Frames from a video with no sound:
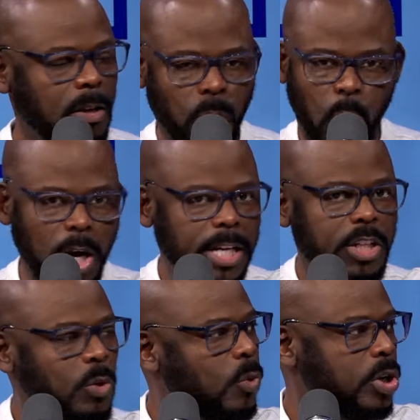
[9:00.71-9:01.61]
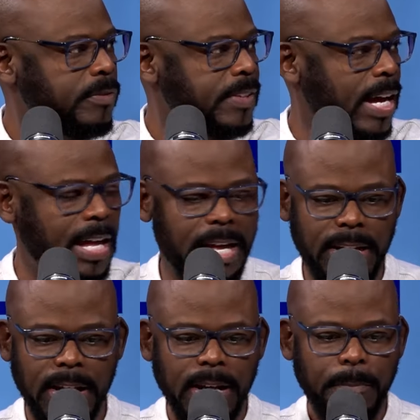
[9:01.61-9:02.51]
walk in the Word of God,
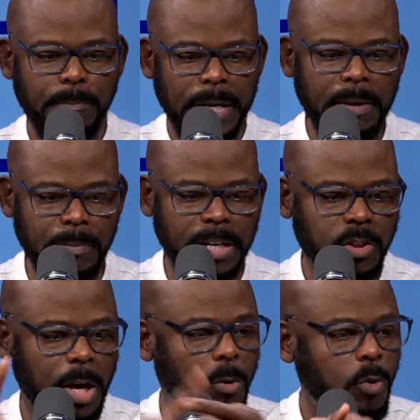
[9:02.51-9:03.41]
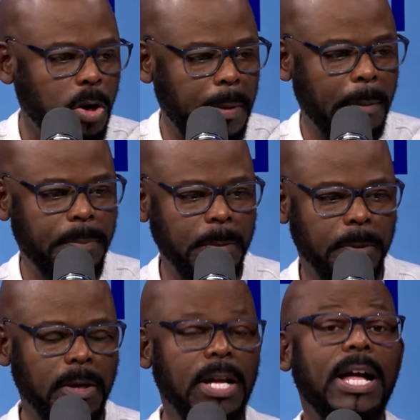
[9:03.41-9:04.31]
be me. So I don't worry about
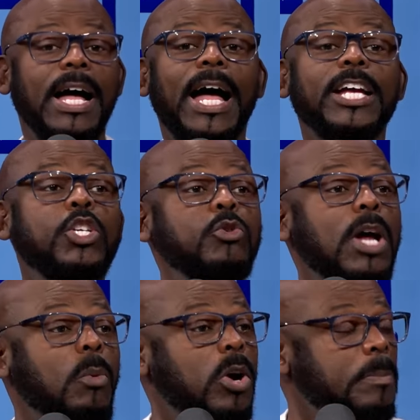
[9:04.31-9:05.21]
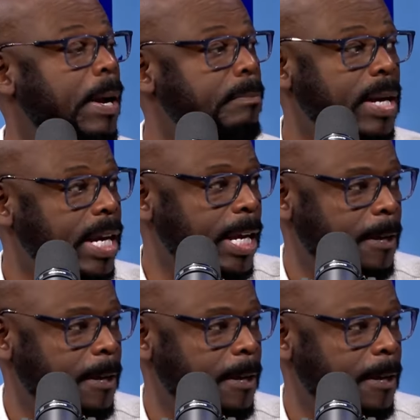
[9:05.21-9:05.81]
people. I do not worry about money.